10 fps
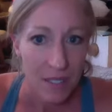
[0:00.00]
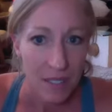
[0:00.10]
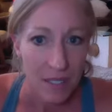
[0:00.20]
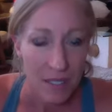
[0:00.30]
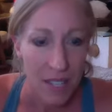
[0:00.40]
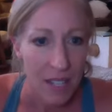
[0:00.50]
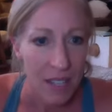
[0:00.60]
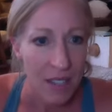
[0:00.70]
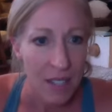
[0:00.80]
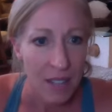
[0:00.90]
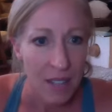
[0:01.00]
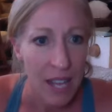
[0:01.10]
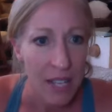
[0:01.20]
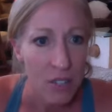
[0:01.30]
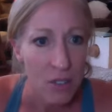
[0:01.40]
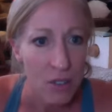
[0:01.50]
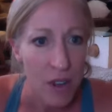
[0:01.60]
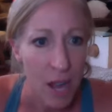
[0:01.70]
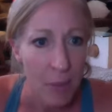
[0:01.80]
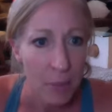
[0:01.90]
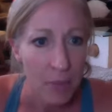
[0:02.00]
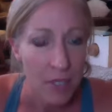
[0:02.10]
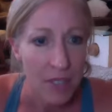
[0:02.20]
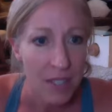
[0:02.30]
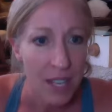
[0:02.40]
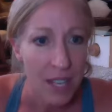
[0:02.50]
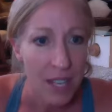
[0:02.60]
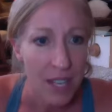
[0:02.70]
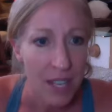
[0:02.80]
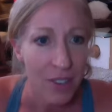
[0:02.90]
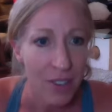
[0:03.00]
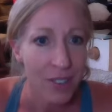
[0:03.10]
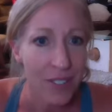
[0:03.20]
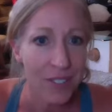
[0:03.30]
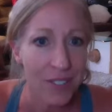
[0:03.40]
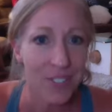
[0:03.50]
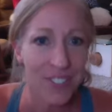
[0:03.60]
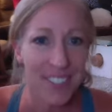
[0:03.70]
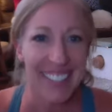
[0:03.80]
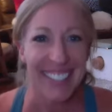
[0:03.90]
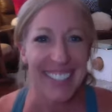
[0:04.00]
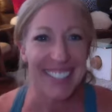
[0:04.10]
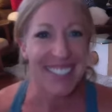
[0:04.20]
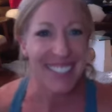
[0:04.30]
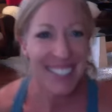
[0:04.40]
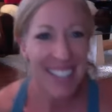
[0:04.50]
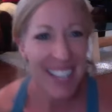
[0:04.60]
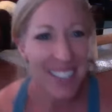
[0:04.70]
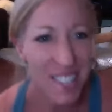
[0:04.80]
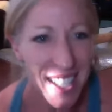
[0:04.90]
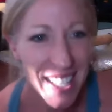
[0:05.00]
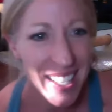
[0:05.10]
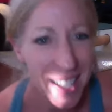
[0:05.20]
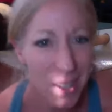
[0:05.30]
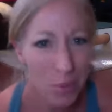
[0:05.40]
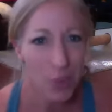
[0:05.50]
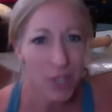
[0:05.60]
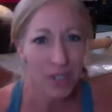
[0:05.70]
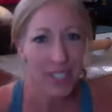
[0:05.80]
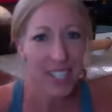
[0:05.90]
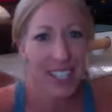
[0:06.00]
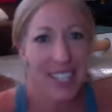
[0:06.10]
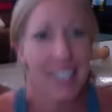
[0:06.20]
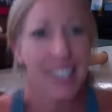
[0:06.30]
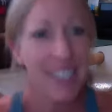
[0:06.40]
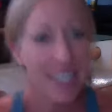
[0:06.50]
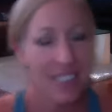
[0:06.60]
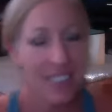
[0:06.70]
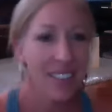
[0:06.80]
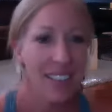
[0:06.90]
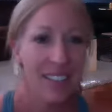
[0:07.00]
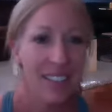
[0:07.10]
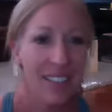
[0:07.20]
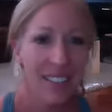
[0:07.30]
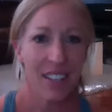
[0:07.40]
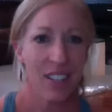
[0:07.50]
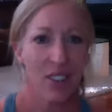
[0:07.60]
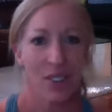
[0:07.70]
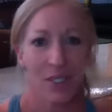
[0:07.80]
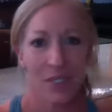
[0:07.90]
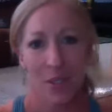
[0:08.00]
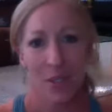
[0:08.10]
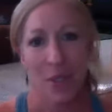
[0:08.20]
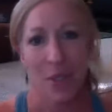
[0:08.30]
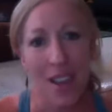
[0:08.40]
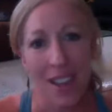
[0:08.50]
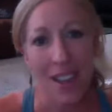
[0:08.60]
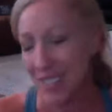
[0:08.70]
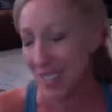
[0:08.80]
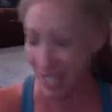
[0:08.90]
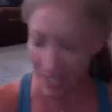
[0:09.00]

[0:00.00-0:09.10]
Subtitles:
Yeah, let the head drop, just letting go of tension and worry, letting go of your thoughts, letting